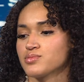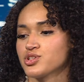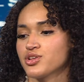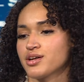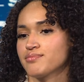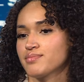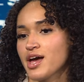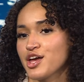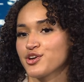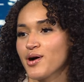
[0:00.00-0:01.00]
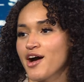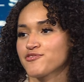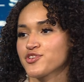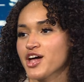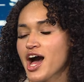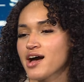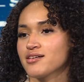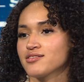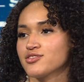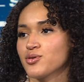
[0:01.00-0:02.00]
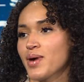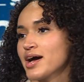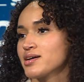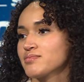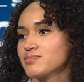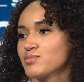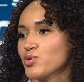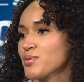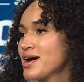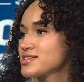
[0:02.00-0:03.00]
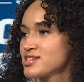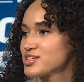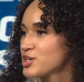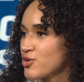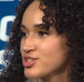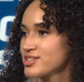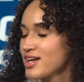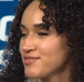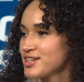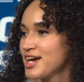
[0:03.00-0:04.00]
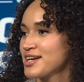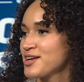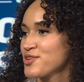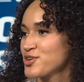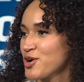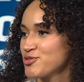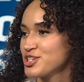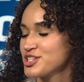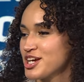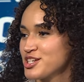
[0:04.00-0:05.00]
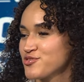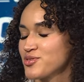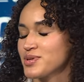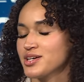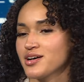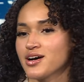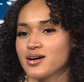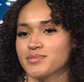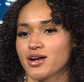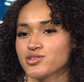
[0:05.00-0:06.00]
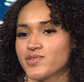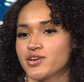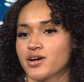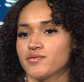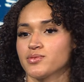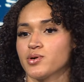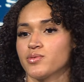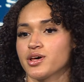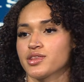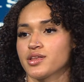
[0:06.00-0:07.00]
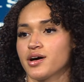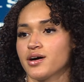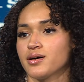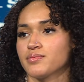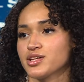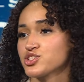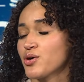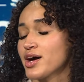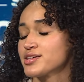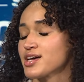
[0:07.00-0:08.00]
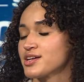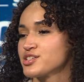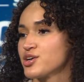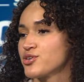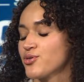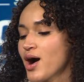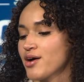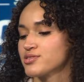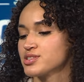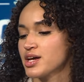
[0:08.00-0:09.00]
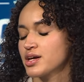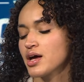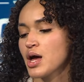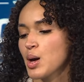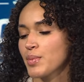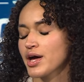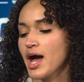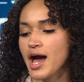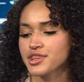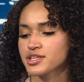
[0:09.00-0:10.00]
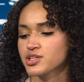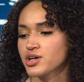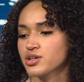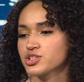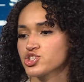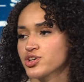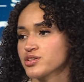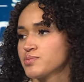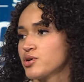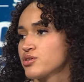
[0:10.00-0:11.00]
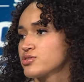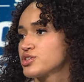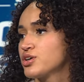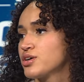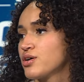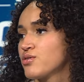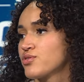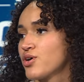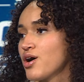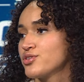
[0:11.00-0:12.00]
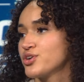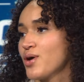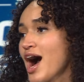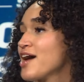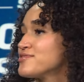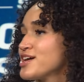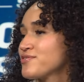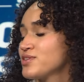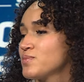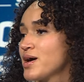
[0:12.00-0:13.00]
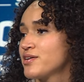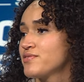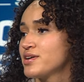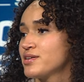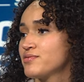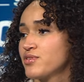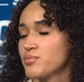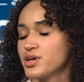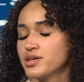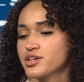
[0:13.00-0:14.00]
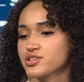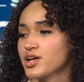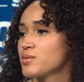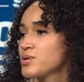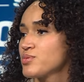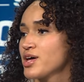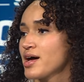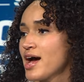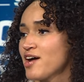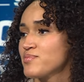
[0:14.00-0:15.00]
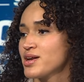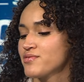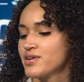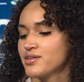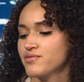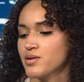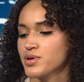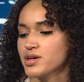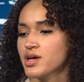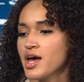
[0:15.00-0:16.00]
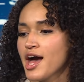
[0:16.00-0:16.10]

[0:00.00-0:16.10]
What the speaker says: So then, you know, after that, you know, one of my assistant coaches left again, another coaching change for me that I was very comfortable with. And so I decided to go to Ohio State. But I think the transfer portal is good overall. You know, I've definitely benefited from it. There's a lot of people that have benefited from it.